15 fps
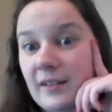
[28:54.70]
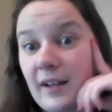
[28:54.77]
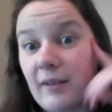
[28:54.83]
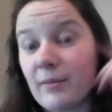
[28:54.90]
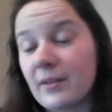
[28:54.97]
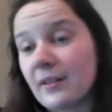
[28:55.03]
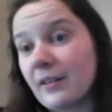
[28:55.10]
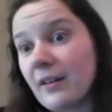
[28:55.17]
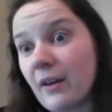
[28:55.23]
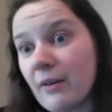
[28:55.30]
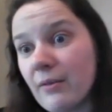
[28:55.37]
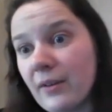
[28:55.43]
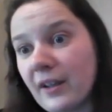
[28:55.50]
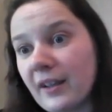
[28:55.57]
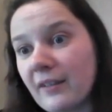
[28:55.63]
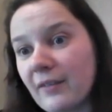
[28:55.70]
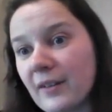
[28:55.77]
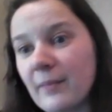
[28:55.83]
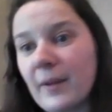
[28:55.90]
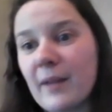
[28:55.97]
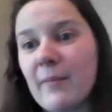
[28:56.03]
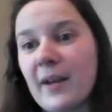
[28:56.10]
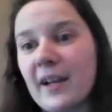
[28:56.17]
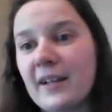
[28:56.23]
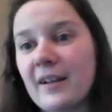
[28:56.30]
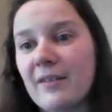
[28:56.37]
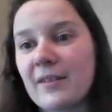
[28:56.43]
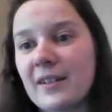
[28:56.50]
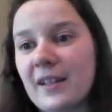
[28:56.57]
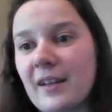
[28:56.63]
wasn't going. In my mind, I
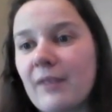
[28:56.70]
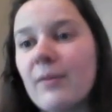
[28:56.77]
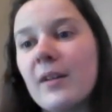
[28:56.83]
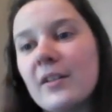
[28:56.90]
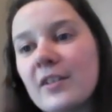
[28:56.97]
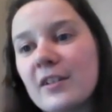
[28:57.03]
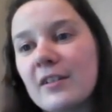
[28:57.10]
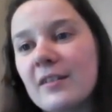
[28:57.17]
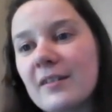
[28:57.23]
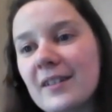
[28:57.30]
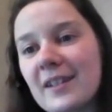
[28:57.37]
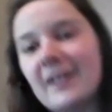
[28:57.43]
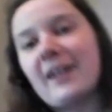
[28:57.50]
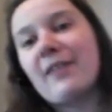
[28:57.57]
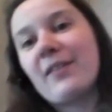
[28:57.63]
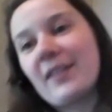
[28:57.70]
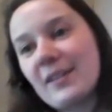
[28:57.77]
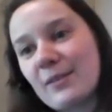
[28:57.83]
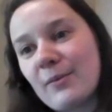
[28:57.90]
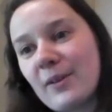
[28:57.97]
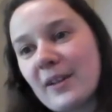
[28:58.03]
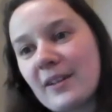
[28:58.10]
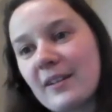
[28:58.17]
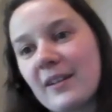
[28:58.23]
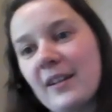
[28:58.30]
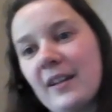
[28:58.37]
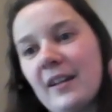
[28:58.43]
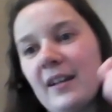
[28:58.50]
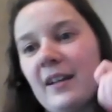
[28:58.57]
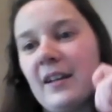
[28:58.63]
was like, well, I'll just sit out this one.
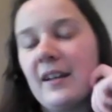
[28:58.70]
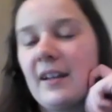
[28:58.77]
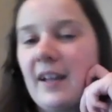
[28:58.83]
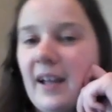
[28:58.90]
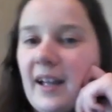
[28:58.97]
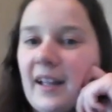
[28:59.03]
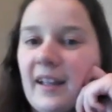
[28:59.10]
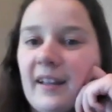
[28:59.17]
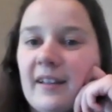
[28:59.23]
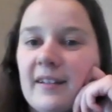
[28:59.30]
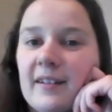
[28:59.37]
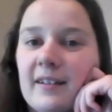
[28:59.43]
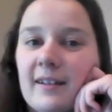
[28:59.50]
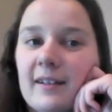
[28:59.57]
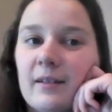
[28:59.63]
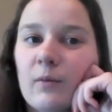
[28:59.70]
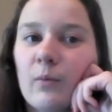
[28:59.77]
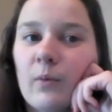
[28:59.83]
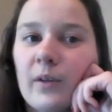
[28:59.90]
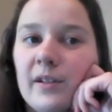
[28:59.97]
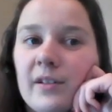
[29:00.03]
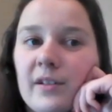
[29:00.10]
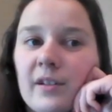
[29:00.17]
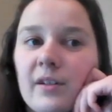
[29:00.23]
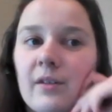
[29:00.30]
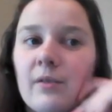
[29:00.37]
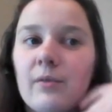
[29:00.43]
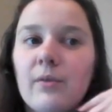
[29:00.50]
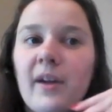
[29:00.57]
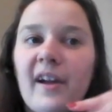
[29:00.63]
And once
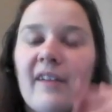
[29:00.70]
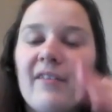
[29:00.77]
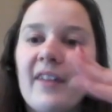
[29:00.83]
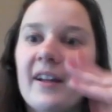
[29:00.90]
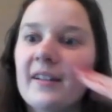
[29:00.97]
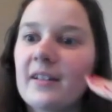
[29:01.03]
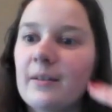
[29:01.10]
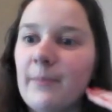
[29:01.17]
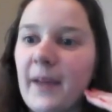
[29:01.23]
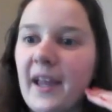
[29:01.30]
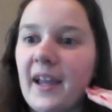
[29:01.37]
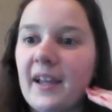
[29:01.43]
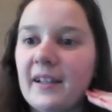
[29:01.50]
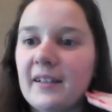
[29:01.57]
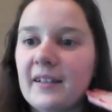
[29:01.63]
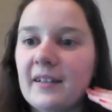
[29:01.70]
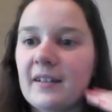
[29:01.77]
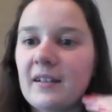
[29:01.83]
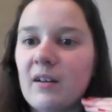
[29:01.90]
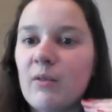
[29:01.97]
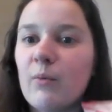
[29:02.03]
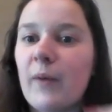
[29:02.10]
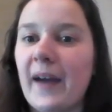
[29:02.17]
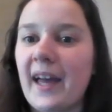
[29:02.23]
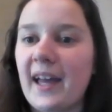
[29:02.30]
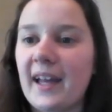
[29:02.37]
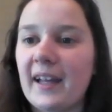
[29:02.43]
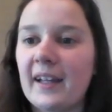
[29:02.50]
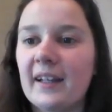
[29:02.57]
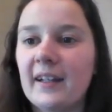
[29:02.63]
you have that space
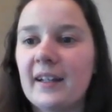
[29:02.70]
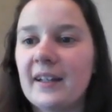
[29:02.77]
away,